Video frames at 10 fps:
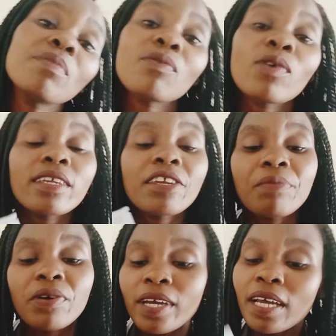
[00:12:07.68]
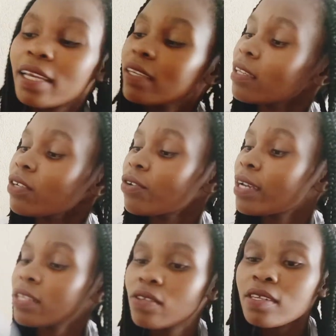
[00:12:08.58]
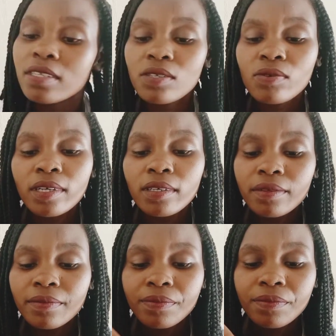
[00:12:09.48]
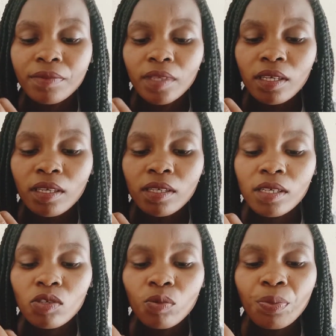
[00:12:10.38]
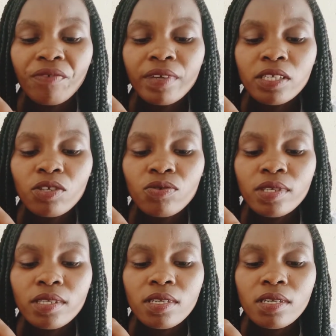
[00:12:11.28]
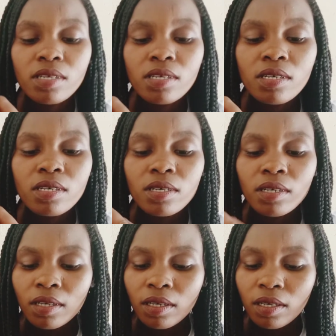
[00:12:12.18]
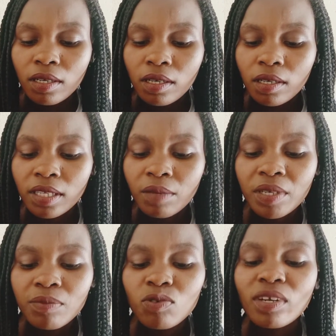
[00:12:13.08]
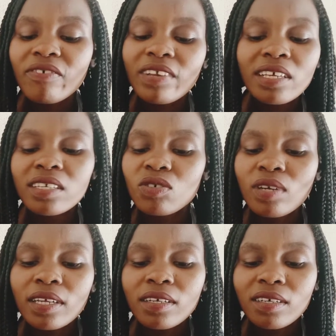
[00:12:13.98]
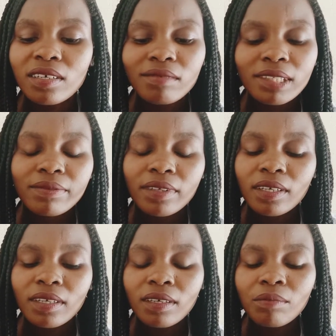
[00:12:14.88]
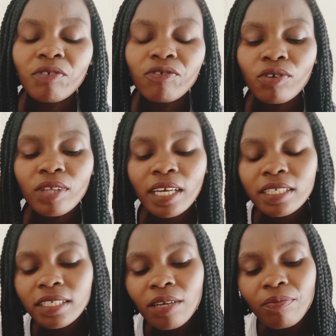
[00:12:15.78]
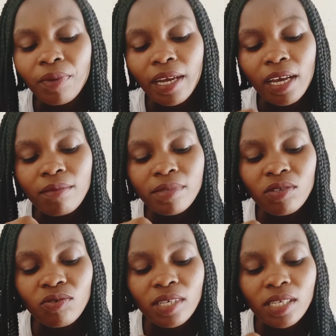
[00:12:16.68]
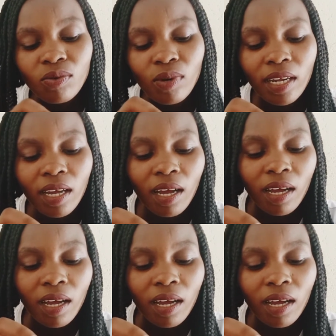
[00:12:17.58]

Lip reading: mko nini nimeweka, lakini mko nazo. This is one. Just to prove it's used. Sometimes when I feel it like before that time comes, you just wanna